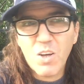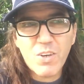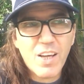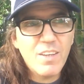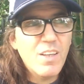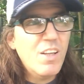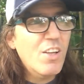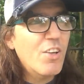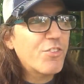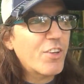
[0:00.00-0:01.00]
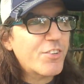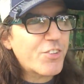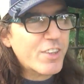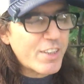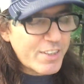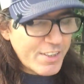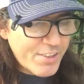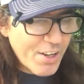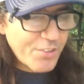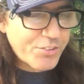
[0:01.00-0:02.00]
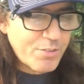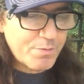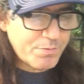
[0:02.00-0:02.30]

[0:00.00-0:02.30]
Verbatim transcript: Okay, so let's look at the details.